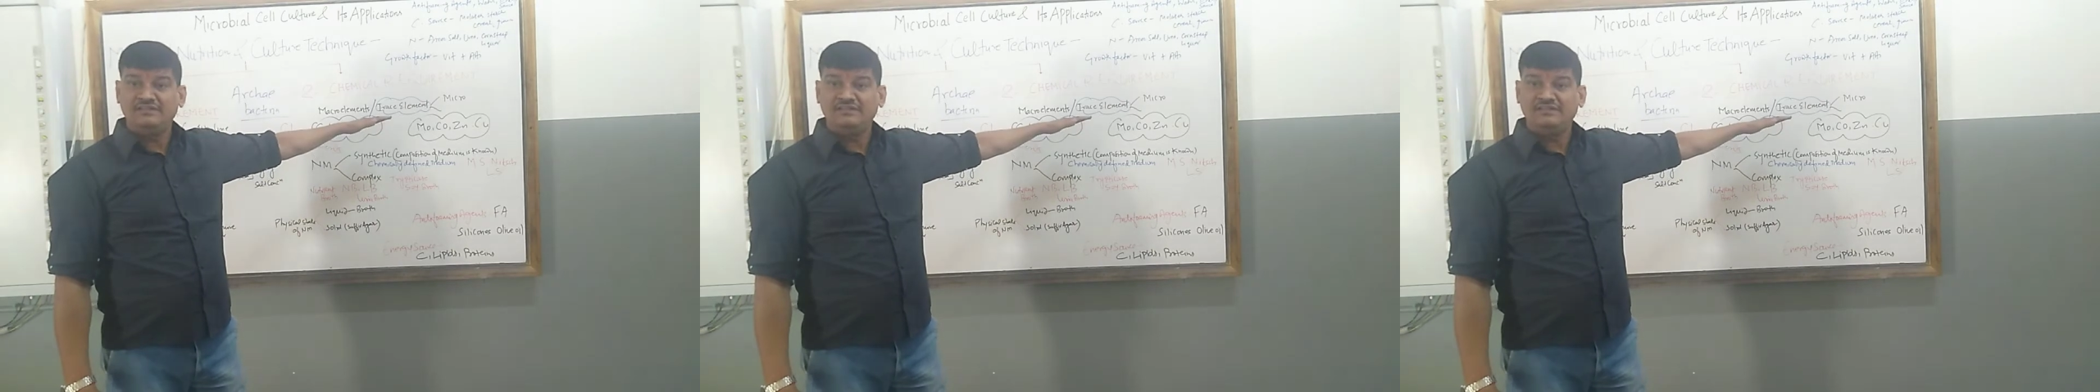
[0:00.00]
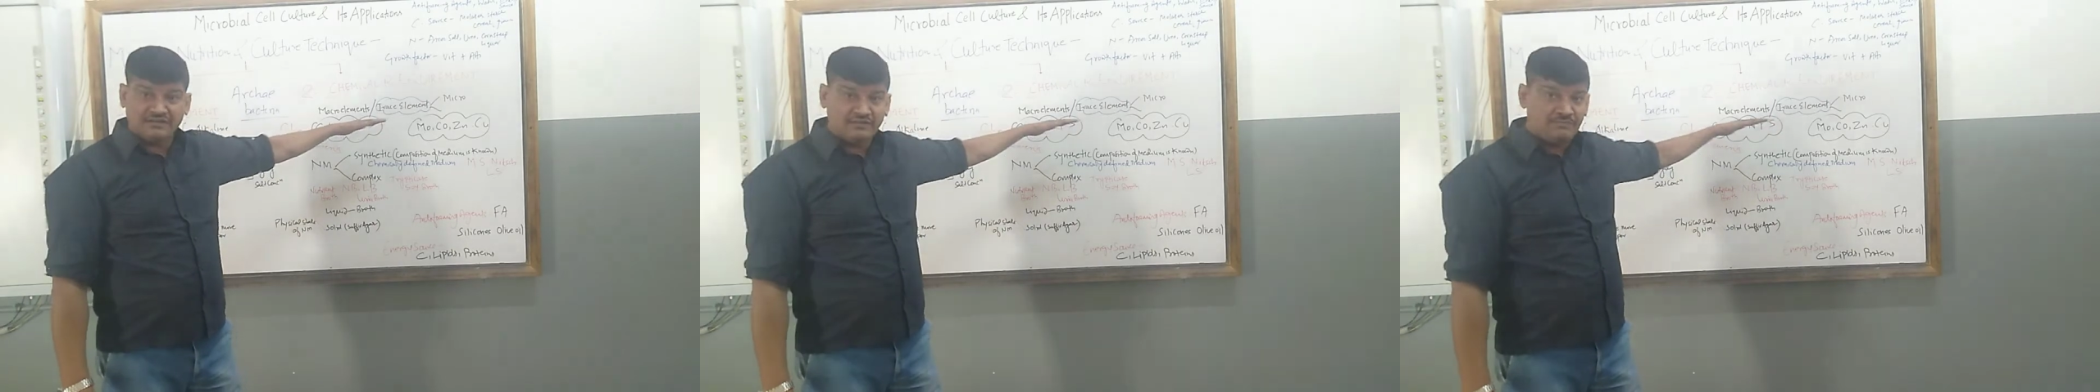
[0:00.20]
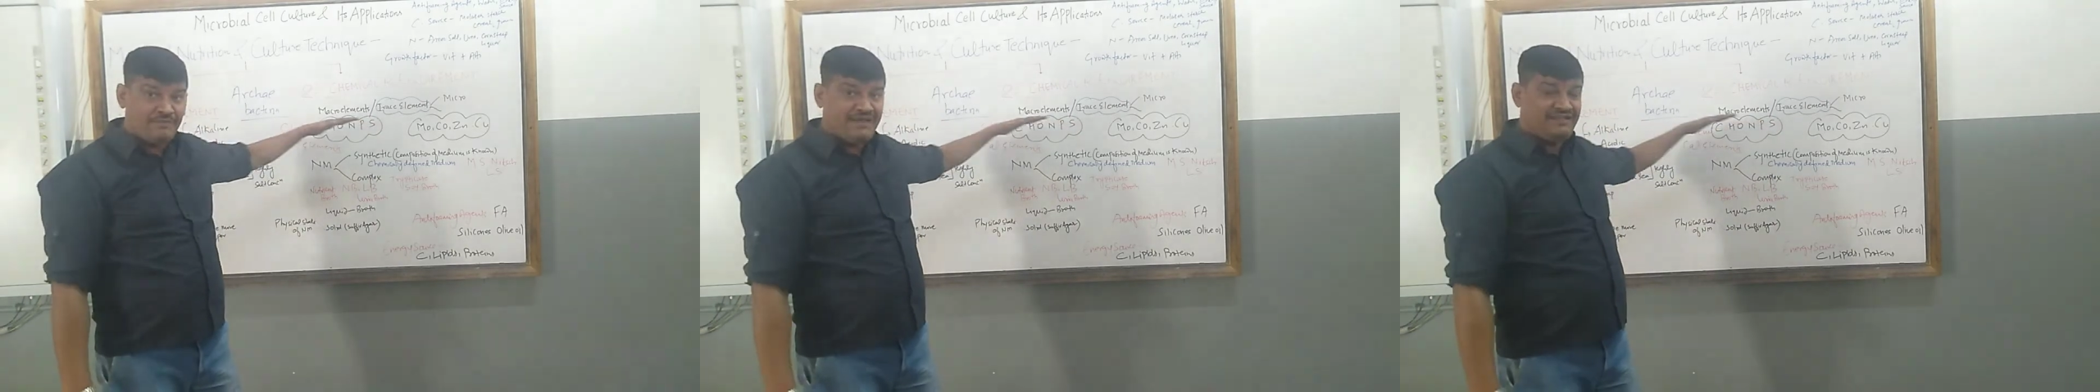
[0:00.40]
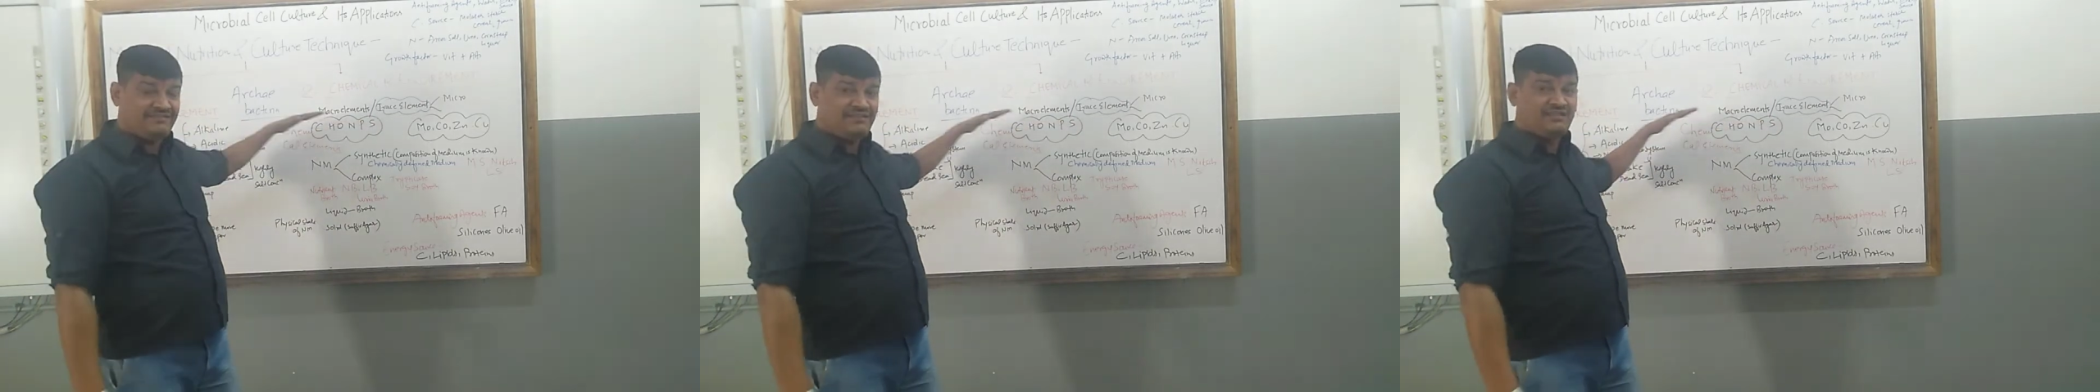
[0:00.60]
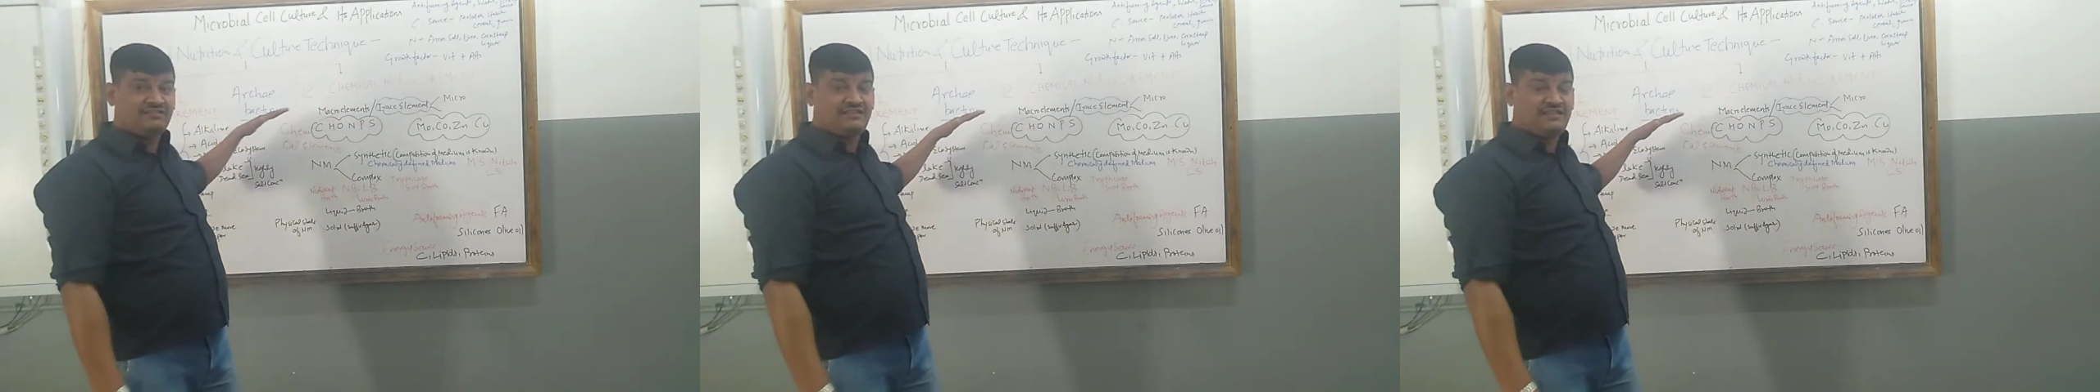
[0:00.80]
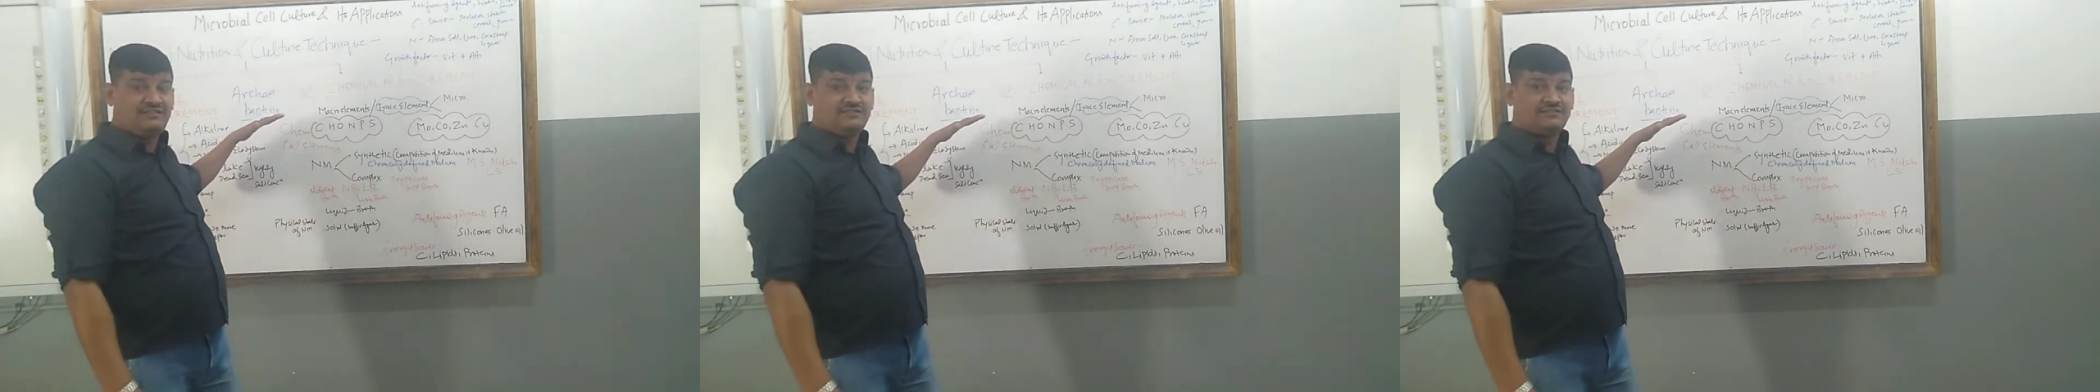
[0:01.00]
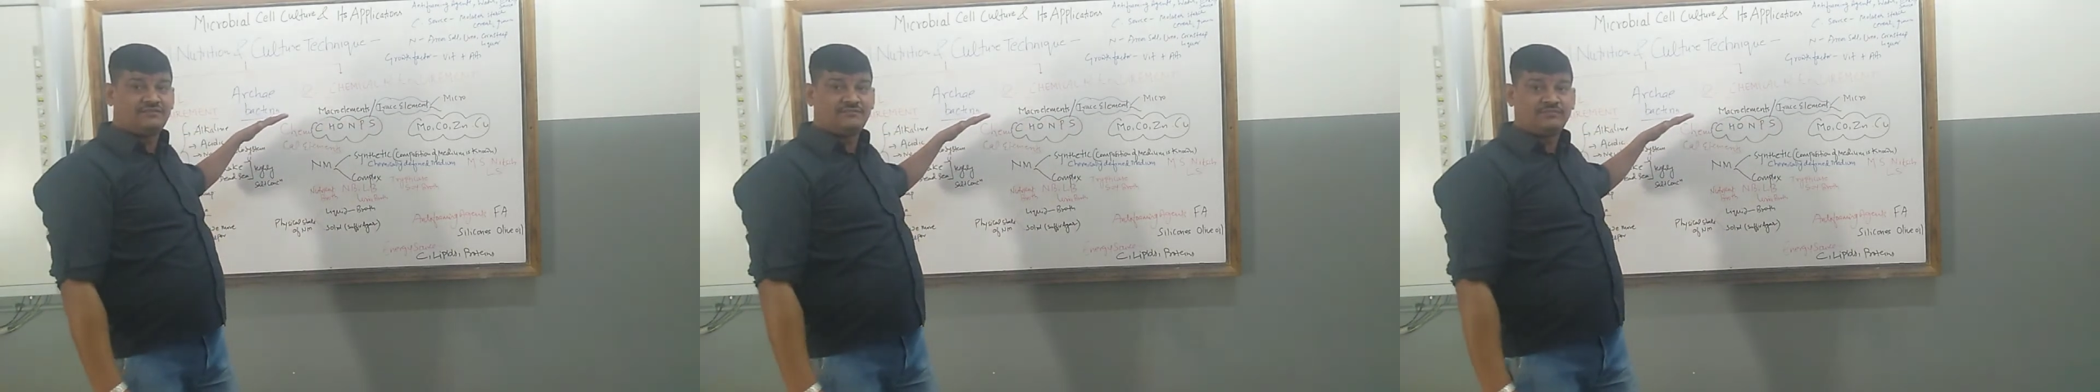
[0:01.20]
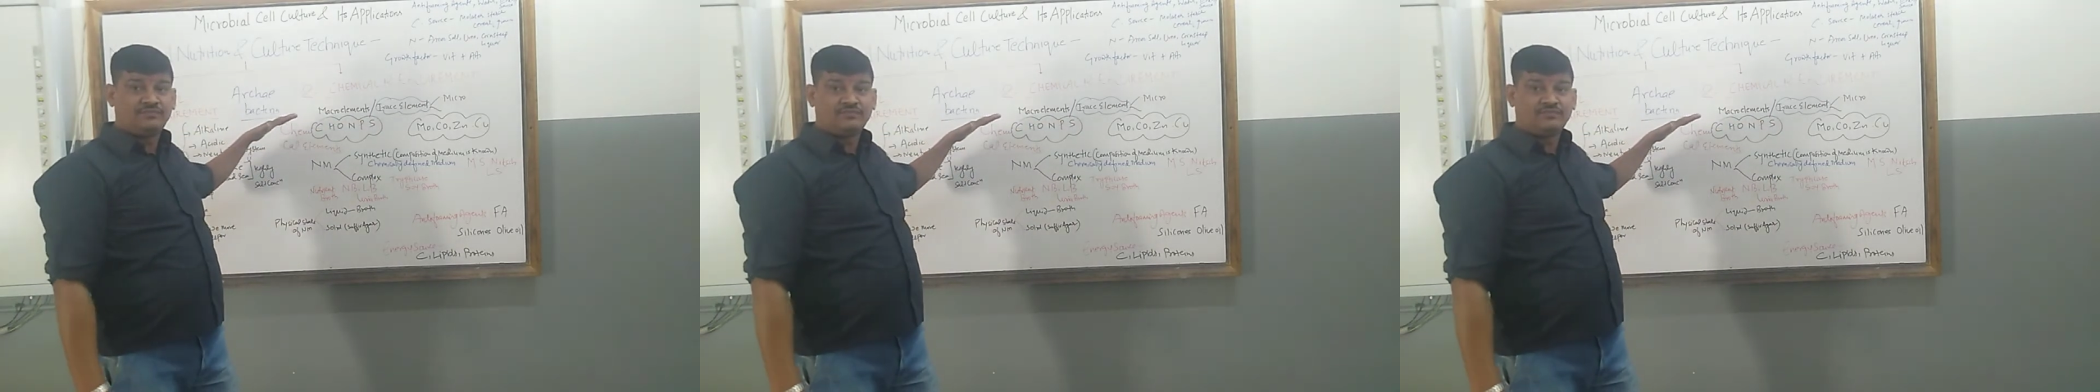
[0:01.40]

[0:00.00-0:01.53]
these are the basic things.